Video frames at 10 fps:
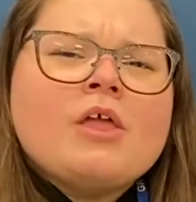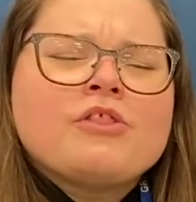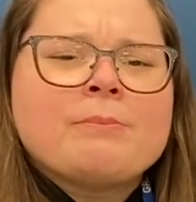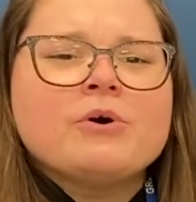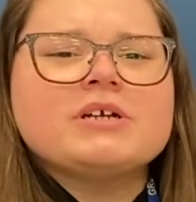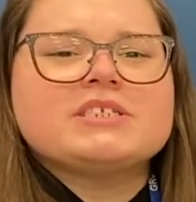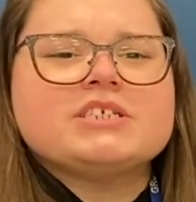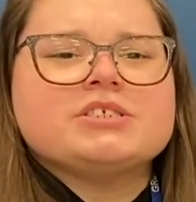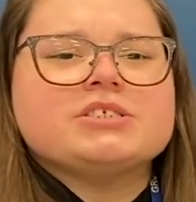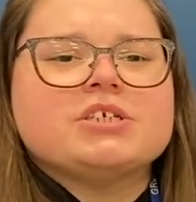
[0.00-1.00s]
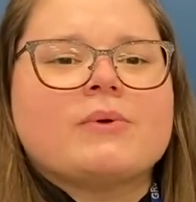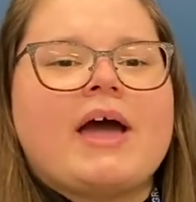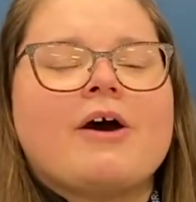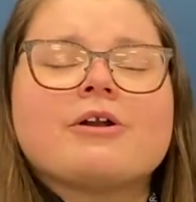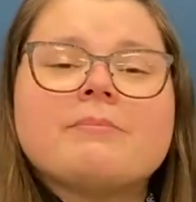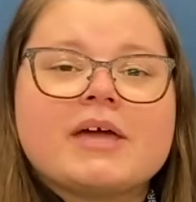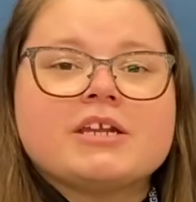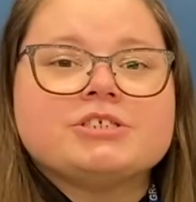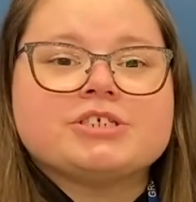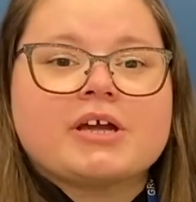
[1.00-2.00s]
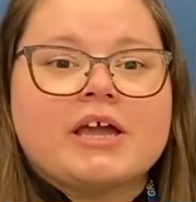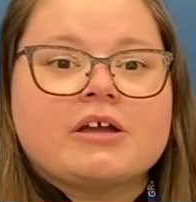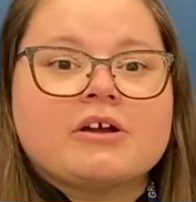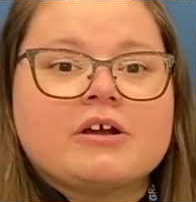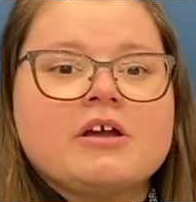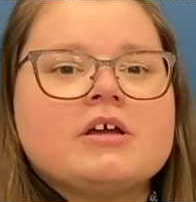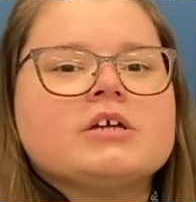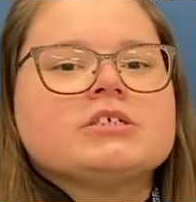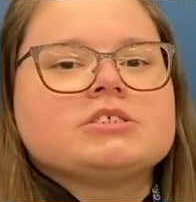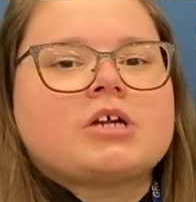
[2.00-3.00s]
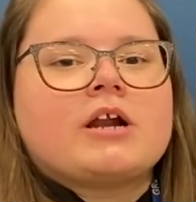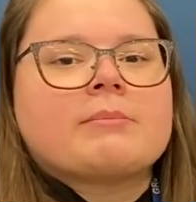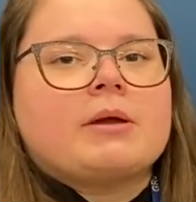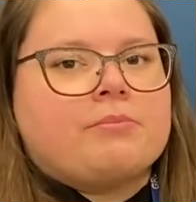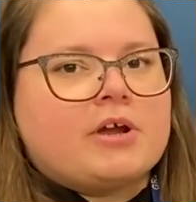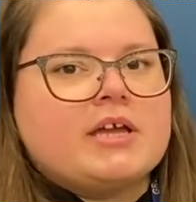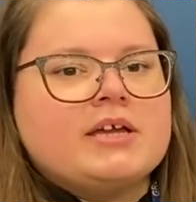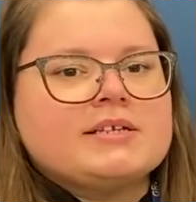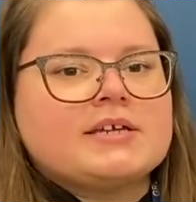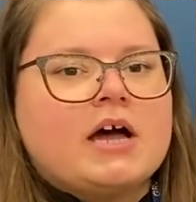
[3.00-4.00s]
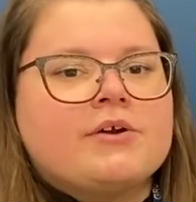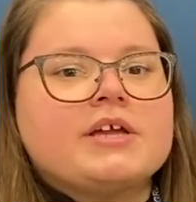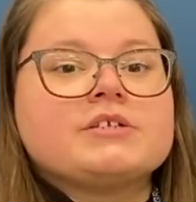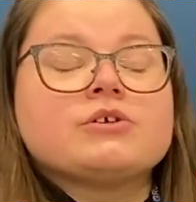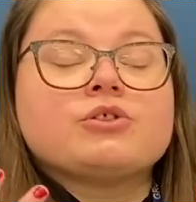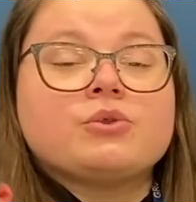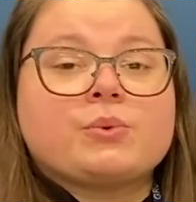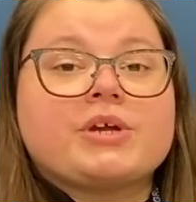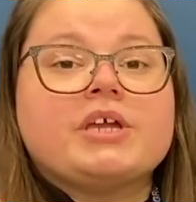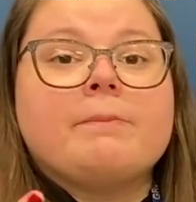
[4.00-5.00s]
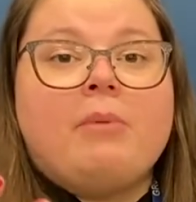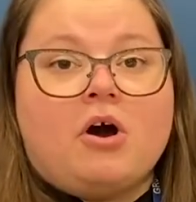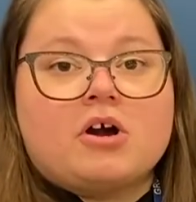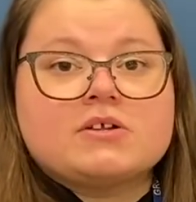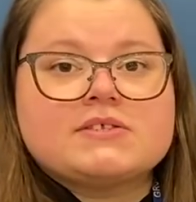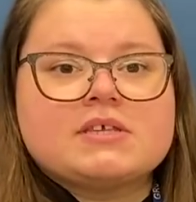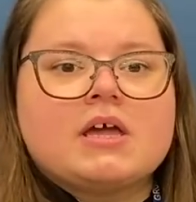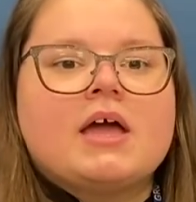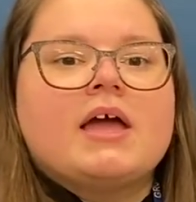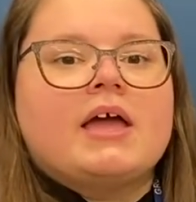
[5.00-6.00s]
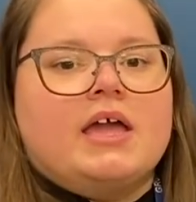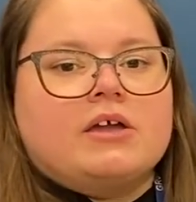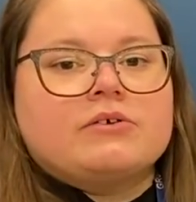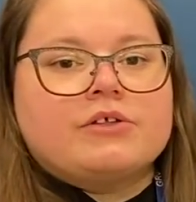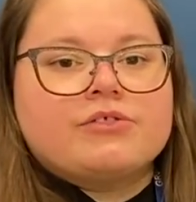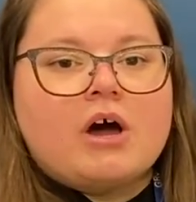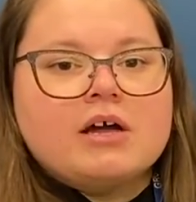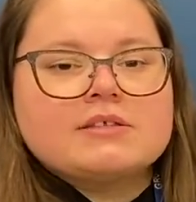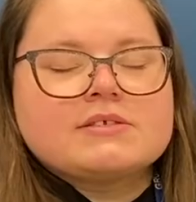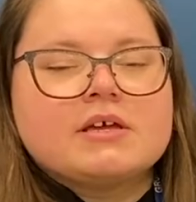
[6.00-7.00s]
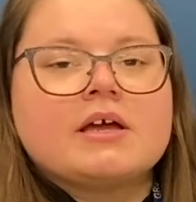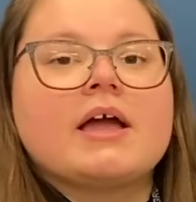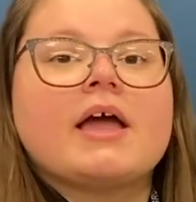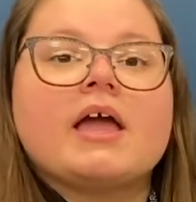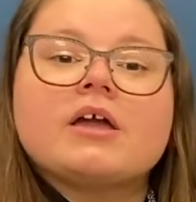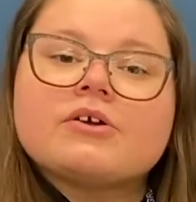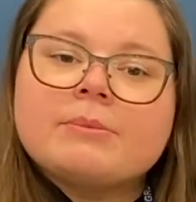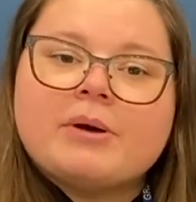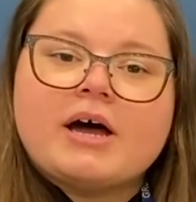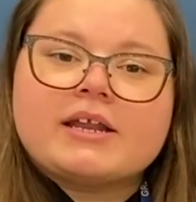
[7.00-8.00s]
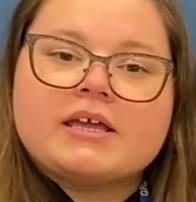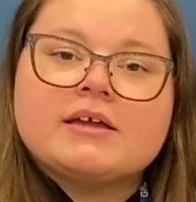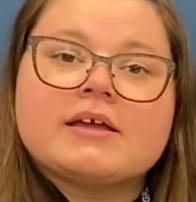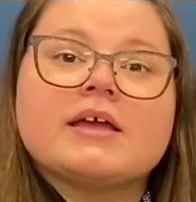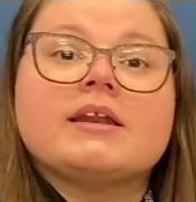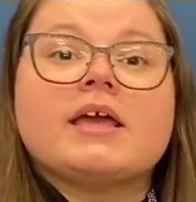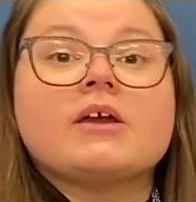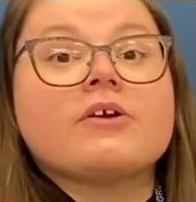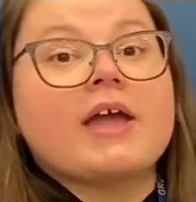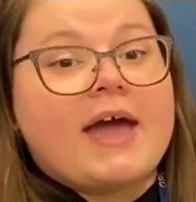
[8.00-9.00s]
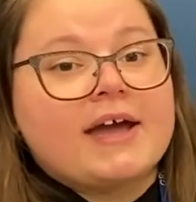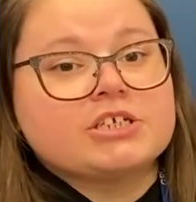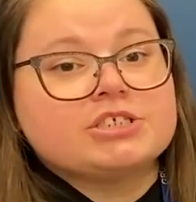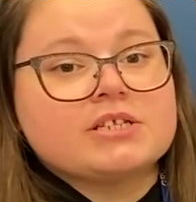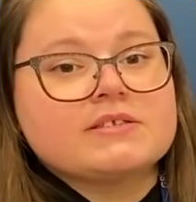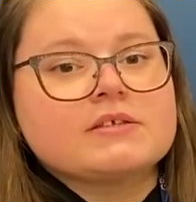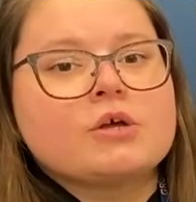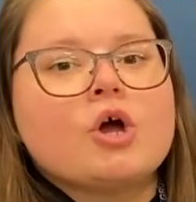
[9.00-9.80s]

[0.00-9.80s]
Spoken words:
The book teaches you how to manage your anger, starting by breaking it down into three parts: angry thoughts, angry body, and angry actions.